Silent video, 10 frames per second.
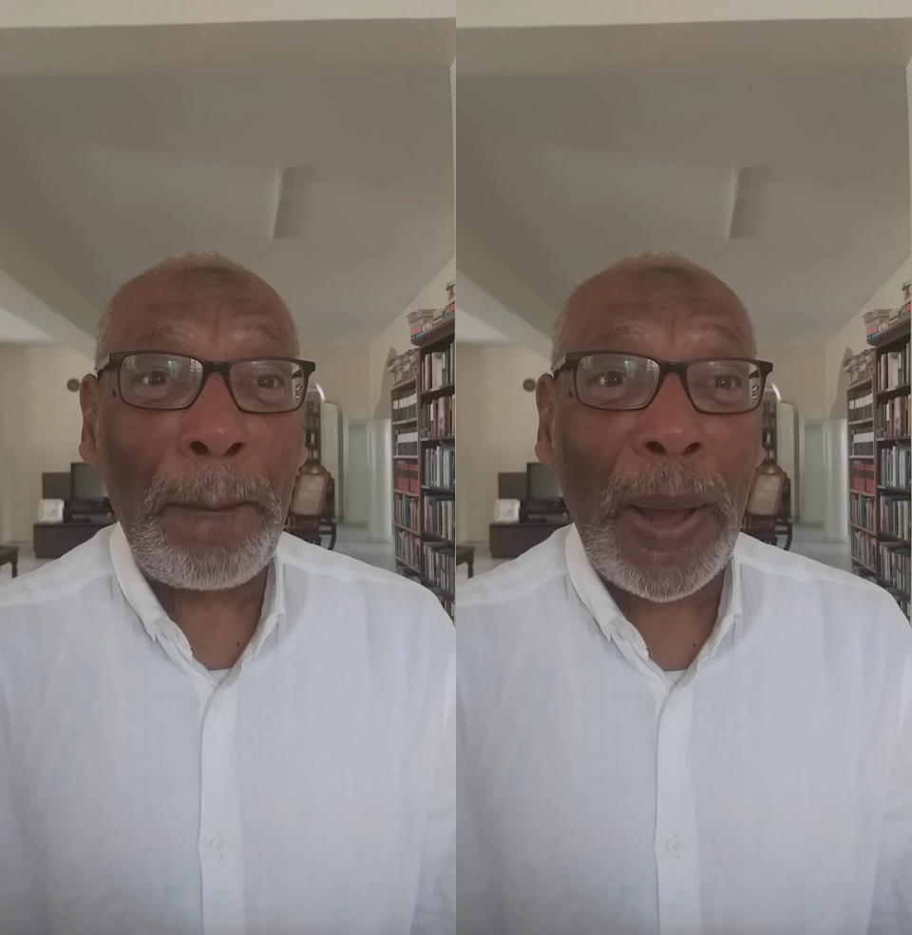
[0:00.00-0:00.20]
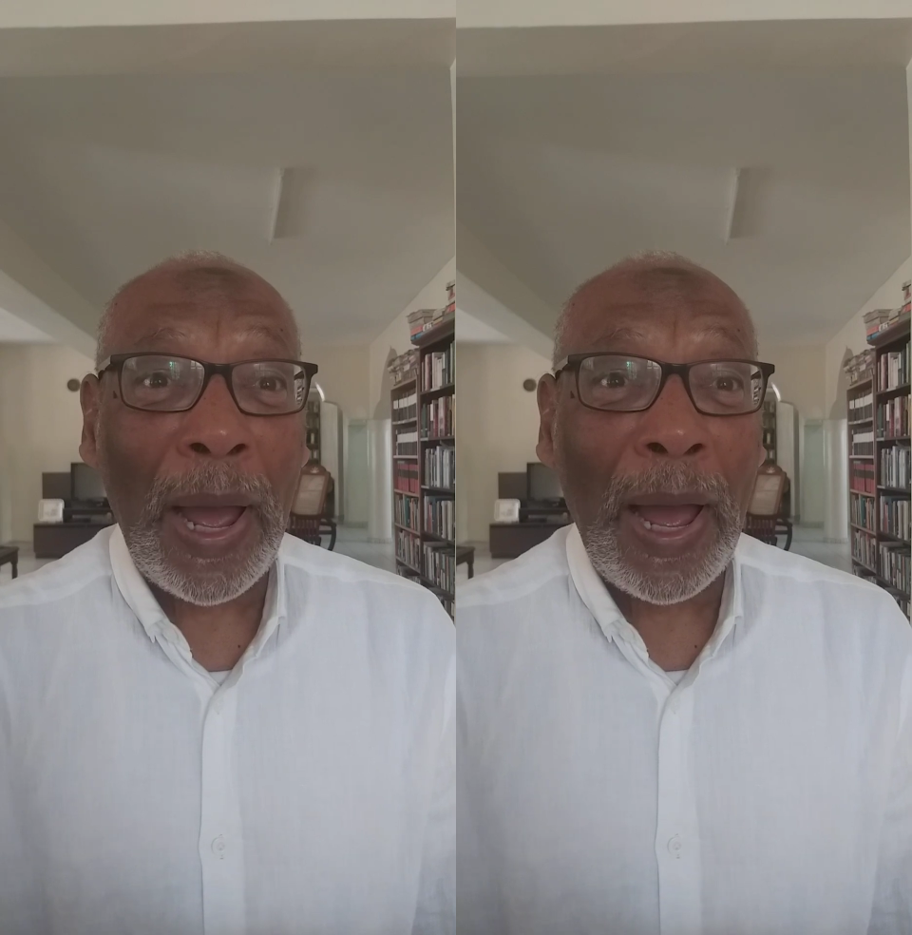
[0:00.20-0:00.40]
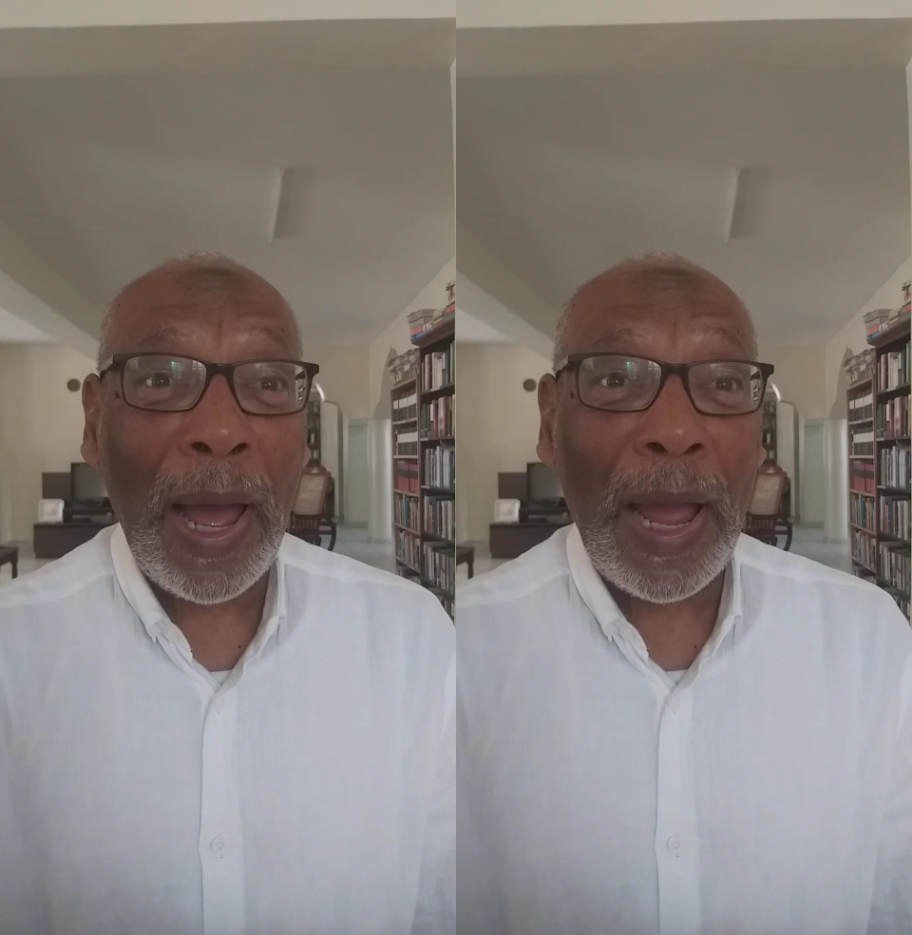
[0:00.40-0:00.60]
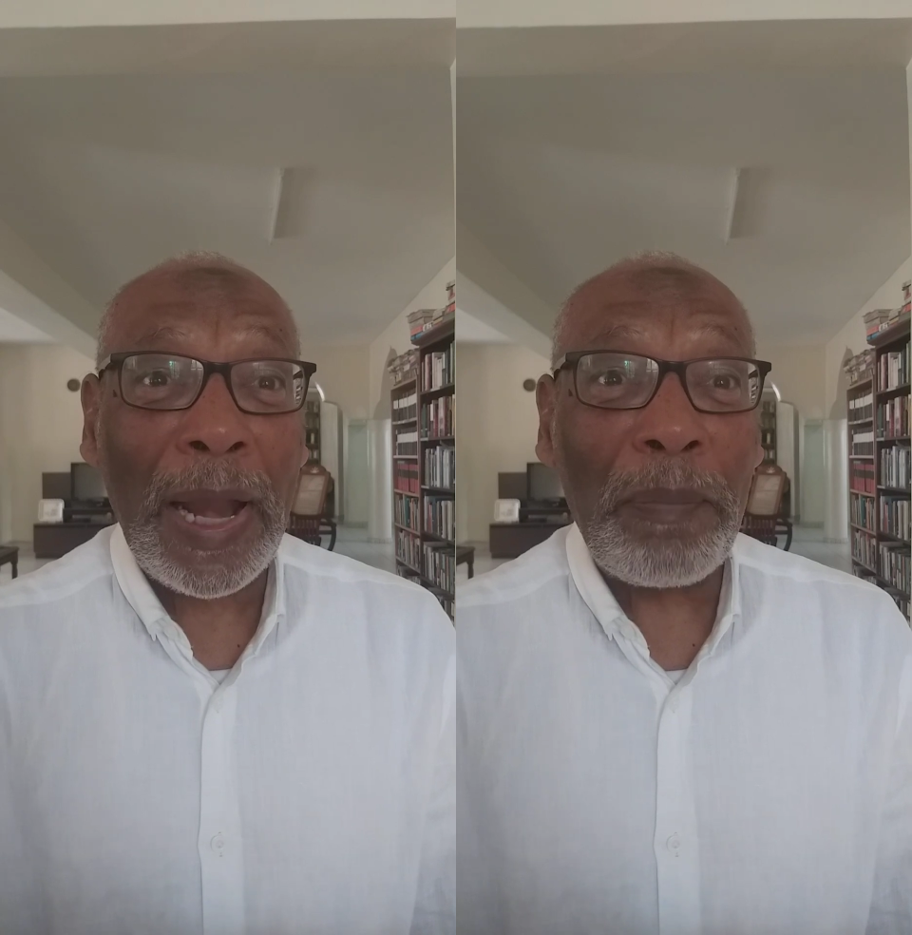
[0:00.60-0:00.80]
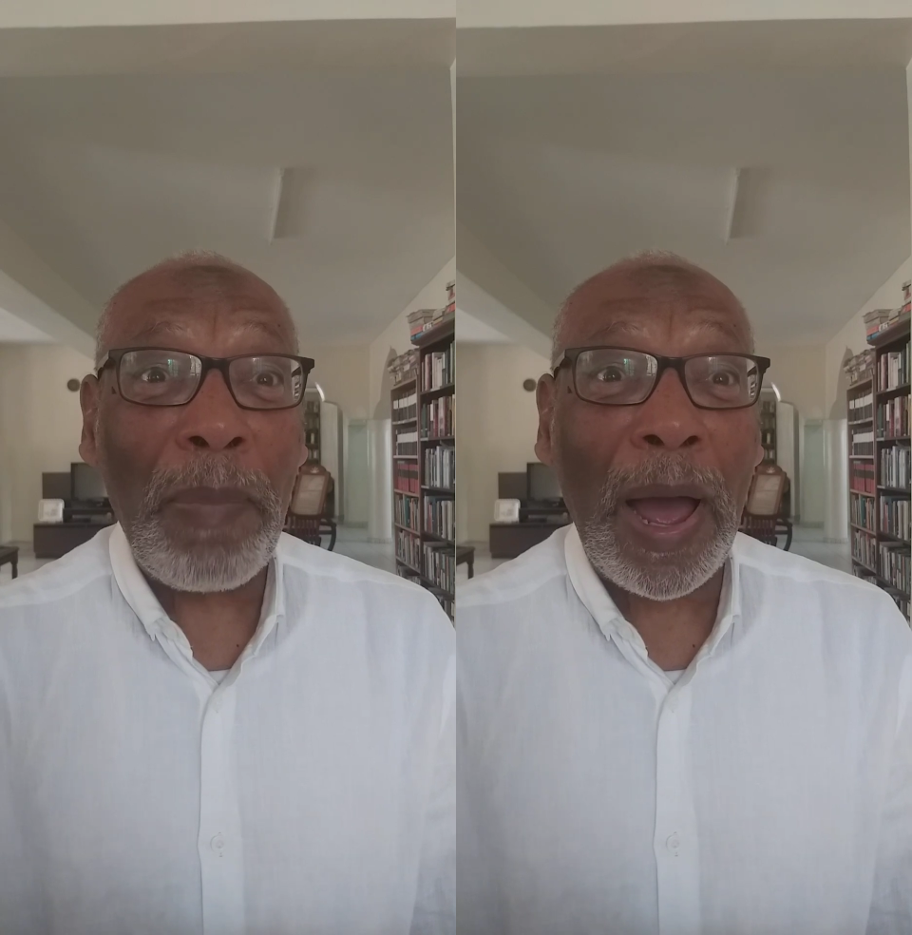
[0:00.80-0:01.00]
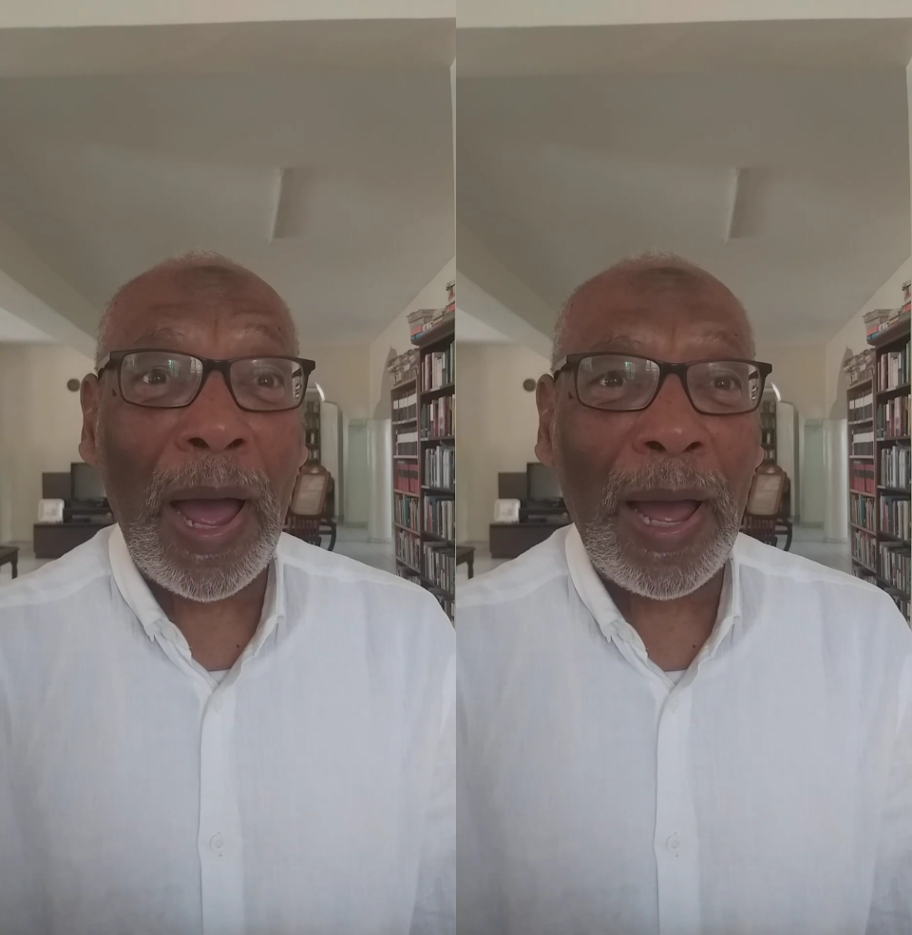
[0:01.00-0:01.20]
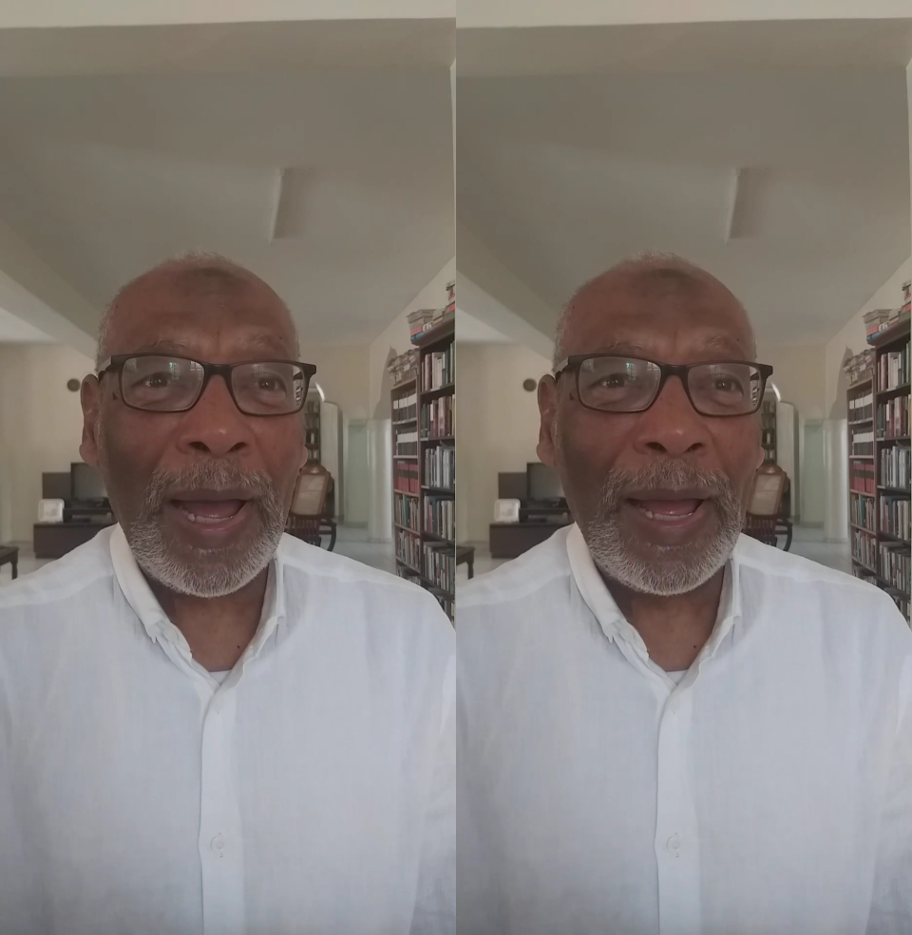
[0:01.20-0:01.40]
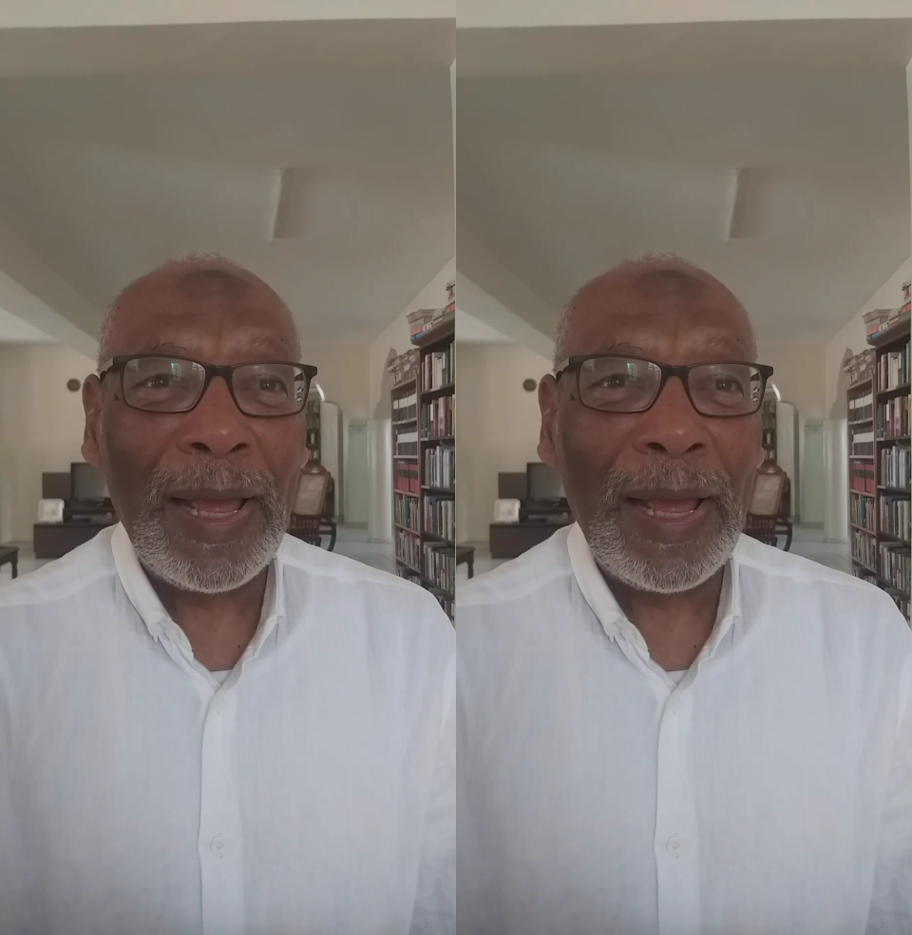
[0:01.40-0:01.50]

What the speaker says: pa and ba.